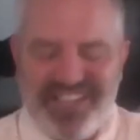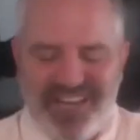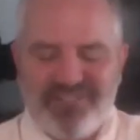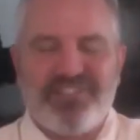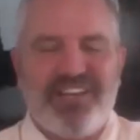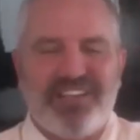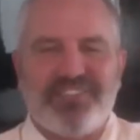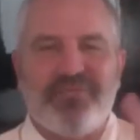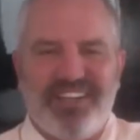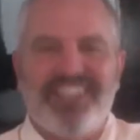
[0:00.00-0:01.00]
That was
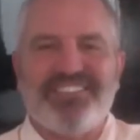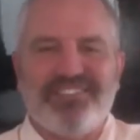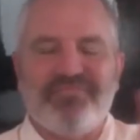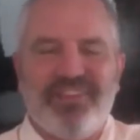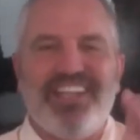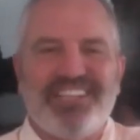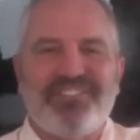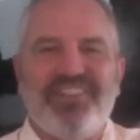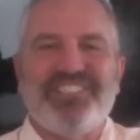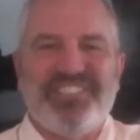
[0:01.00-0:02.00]
actually my next my next
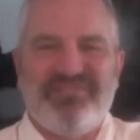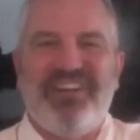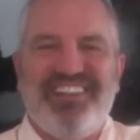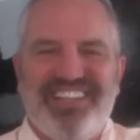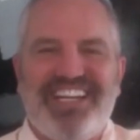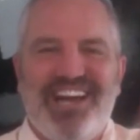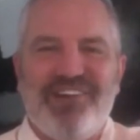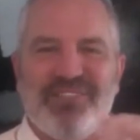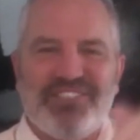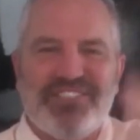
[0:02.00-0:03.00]
question about, like, how
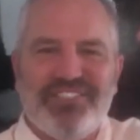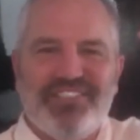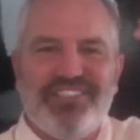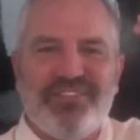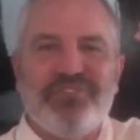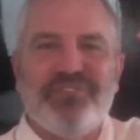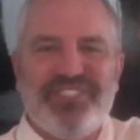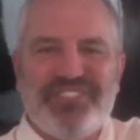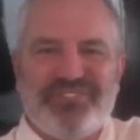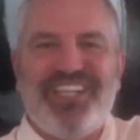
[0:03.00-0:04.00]
much did the
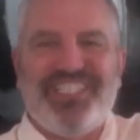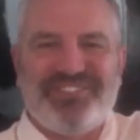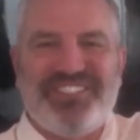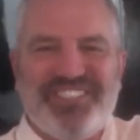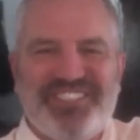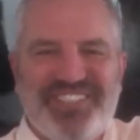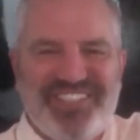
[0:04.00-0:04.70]
coolness raise for you?